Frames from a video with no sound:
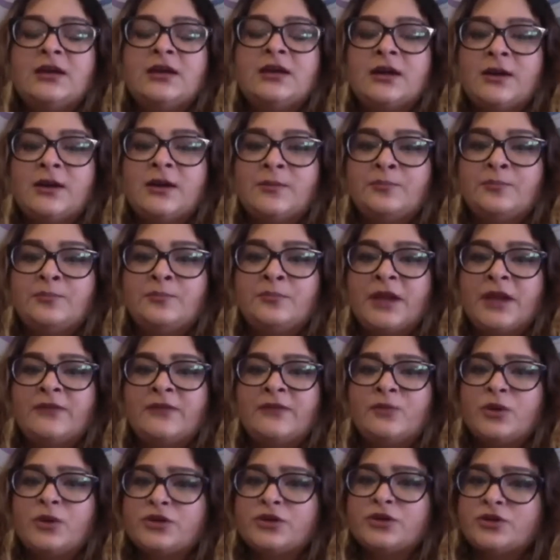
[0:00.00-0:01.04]

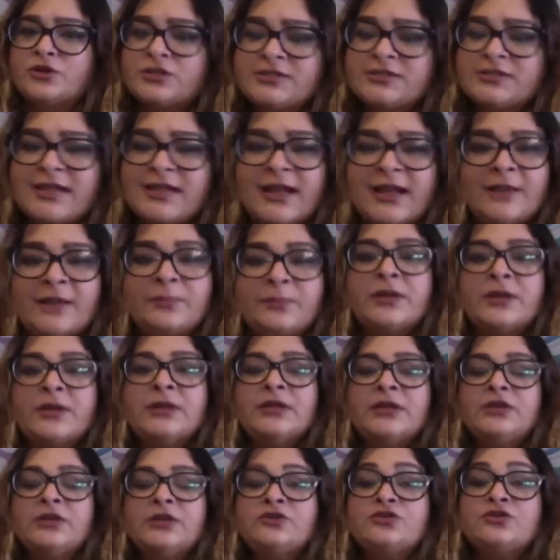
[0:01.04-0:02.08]
I've worked on SAP.
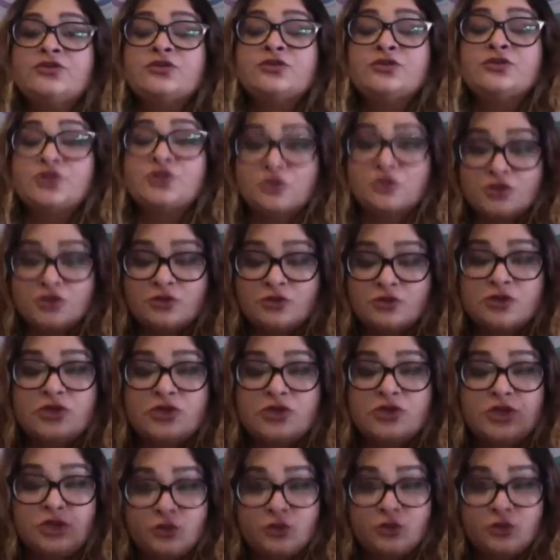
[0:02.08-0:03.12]
So
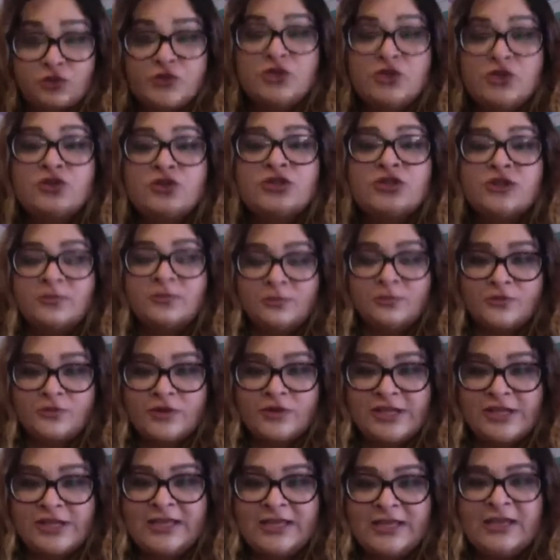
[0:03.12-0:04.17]
use your
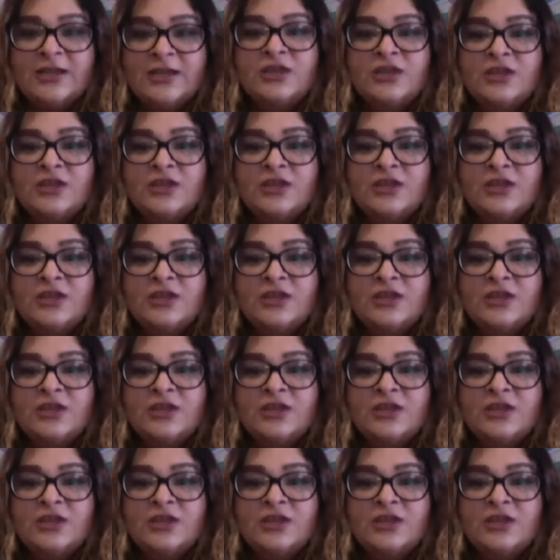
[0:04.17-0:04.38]
summary,